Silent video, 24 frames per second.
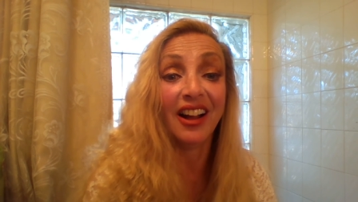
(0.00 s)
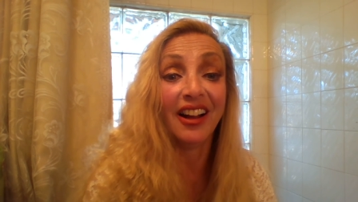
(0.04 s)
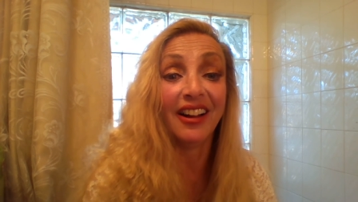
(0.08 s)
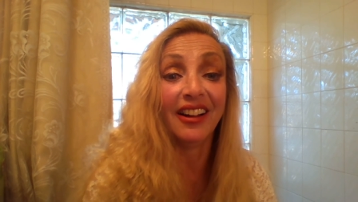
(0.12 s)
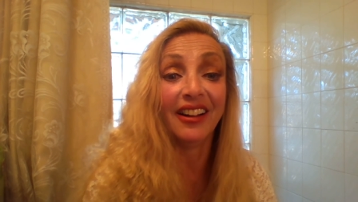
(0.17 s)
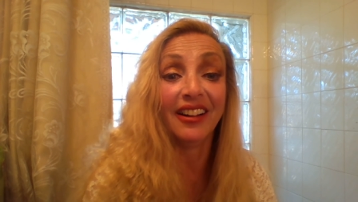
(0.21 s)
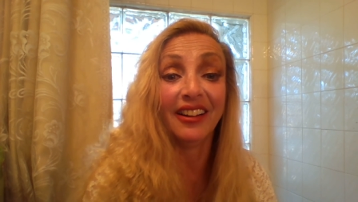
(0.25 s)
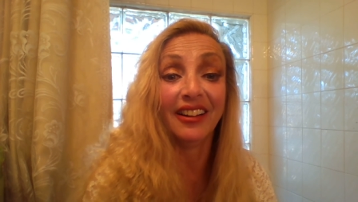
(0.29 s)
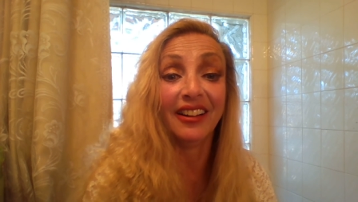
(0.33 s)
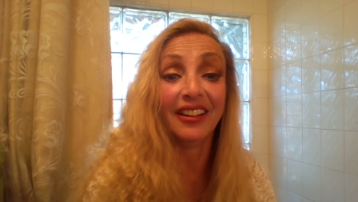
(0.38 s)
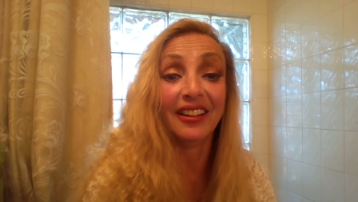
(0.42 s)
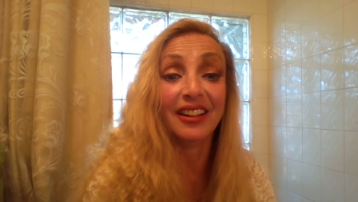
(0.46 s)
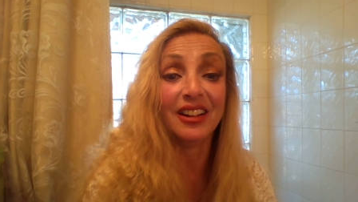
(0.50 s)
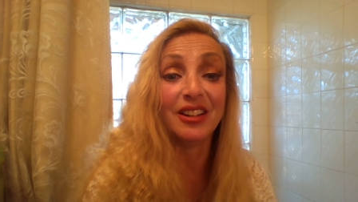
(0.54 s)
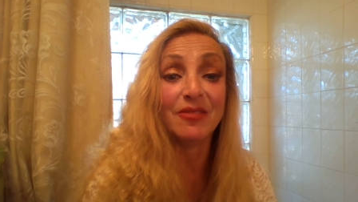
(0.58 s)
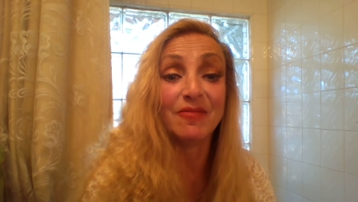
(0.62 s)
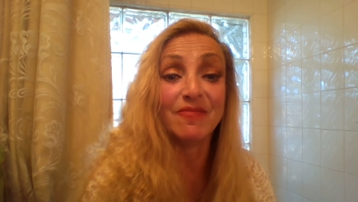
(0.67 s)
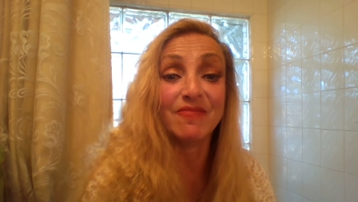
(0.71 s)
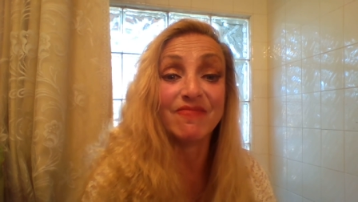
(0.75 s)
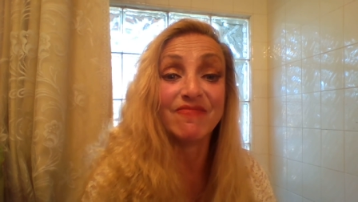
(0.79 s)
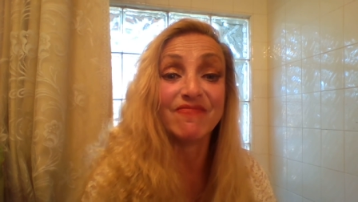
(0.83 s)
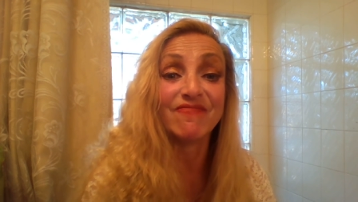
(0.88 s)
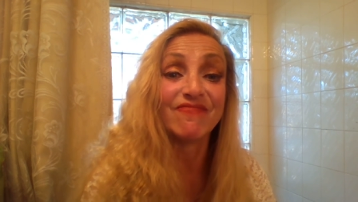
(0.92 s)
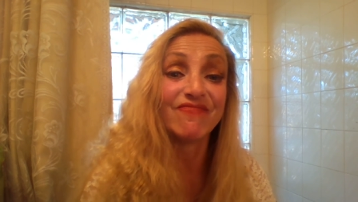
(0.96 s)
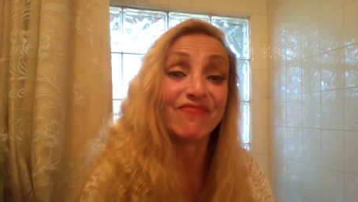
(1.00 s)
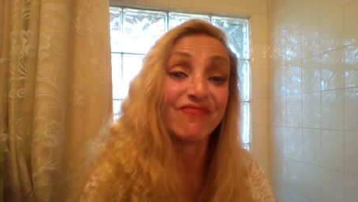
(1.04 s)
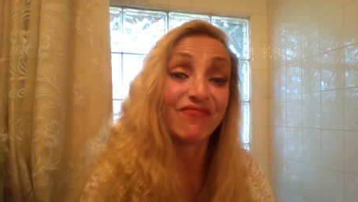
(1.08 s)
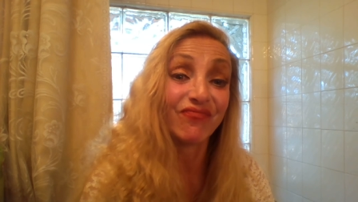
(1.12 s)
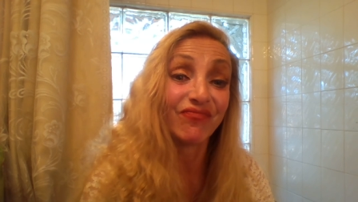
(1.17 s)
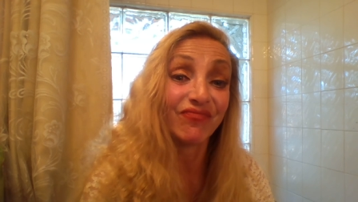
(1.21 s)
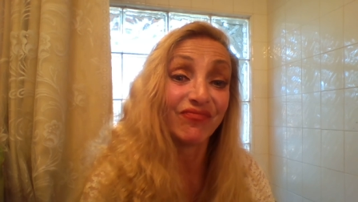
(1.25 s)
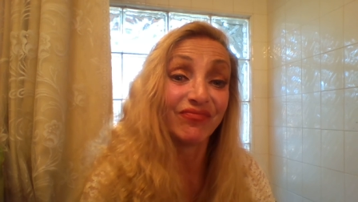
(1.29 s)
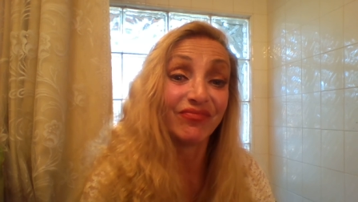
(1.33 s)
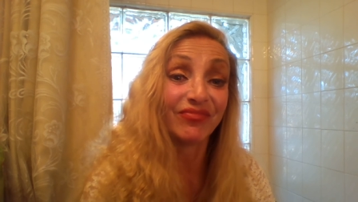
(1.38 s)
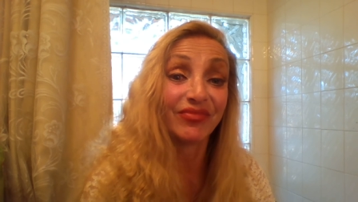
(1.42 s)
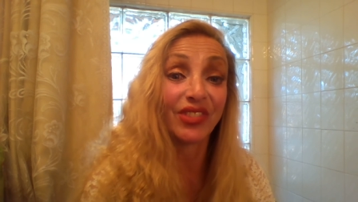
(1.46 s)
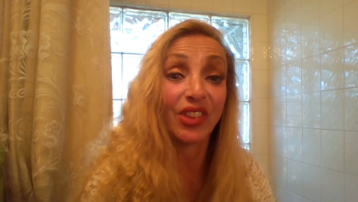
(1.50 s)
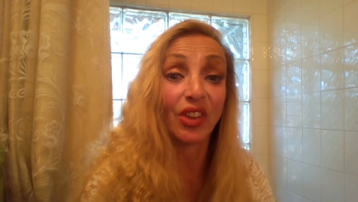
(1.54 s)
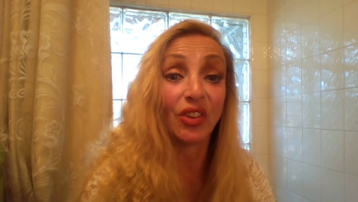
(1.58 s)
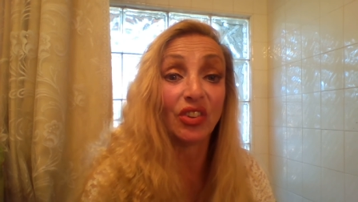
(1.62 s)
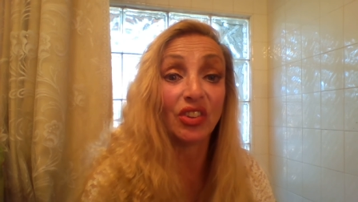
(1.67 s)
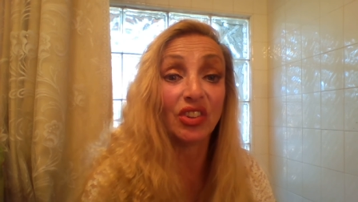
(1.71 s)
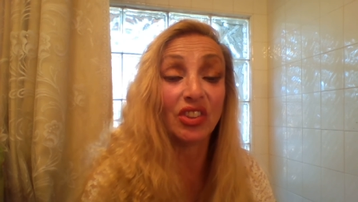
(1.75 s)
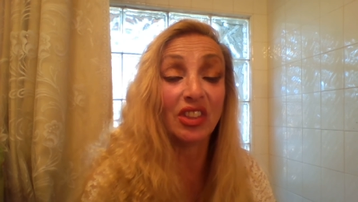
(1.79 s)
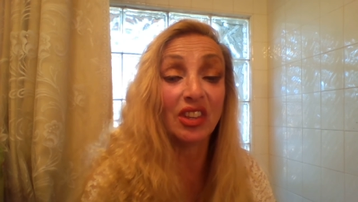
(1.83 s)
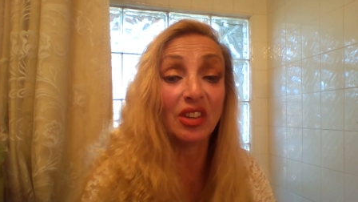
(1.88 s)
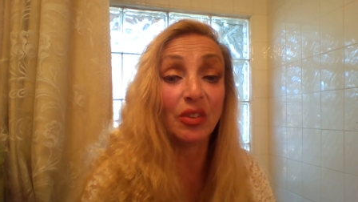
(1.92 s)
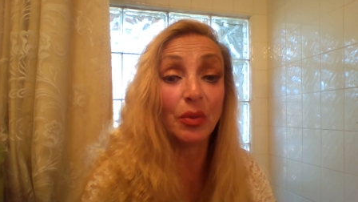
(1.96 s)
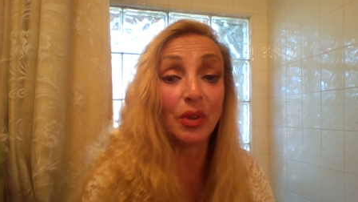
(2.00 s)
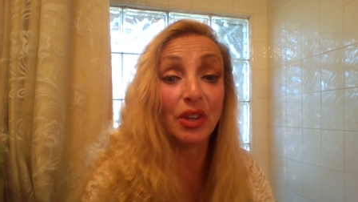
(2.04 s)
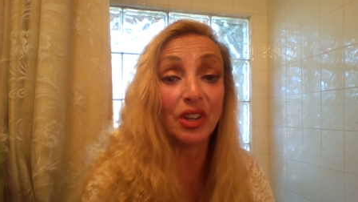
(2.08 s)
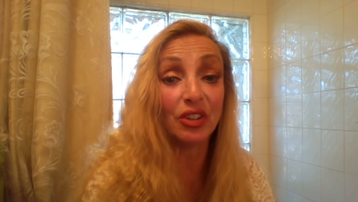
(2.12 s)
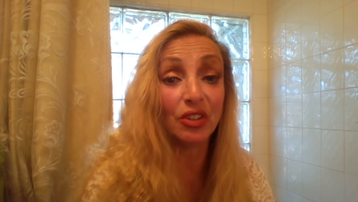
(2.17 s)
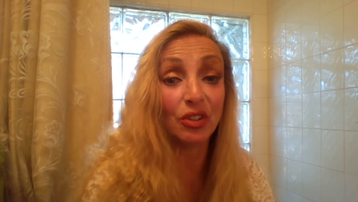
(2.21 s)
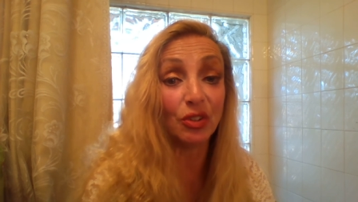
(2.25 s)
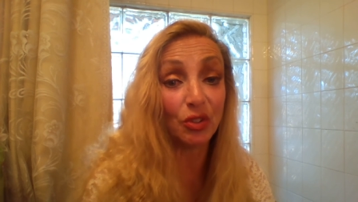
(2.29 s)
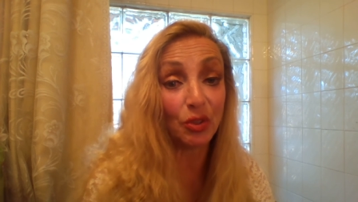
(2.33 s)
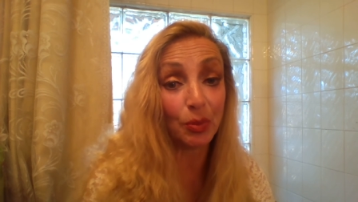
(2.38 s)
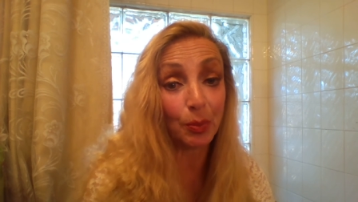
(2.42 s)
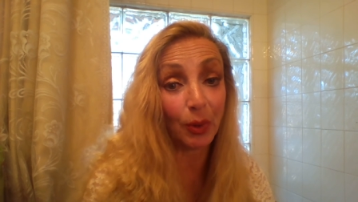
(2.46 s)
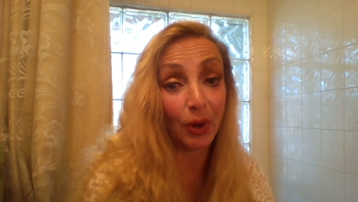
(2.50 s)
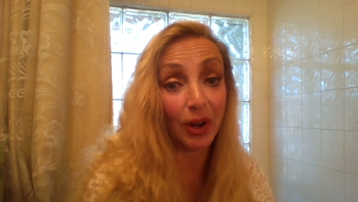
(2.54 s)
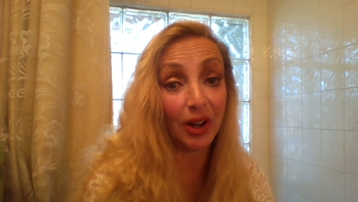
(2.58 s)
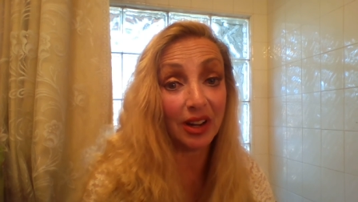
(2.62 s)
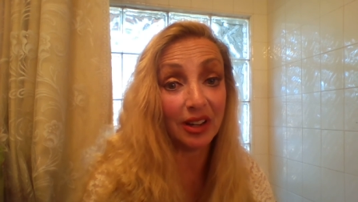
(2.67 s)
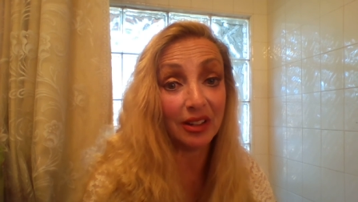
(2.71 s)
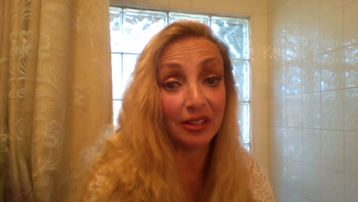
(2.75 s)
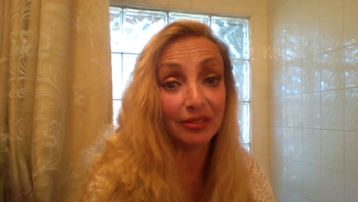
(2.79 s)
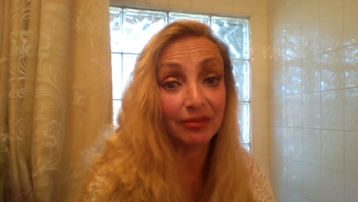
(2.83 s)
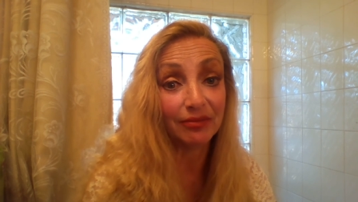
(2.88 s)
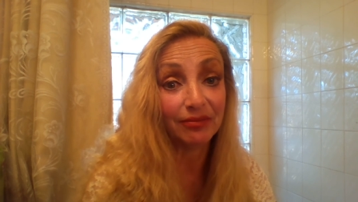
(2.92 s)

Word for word: Um, the only thing we can do is pray.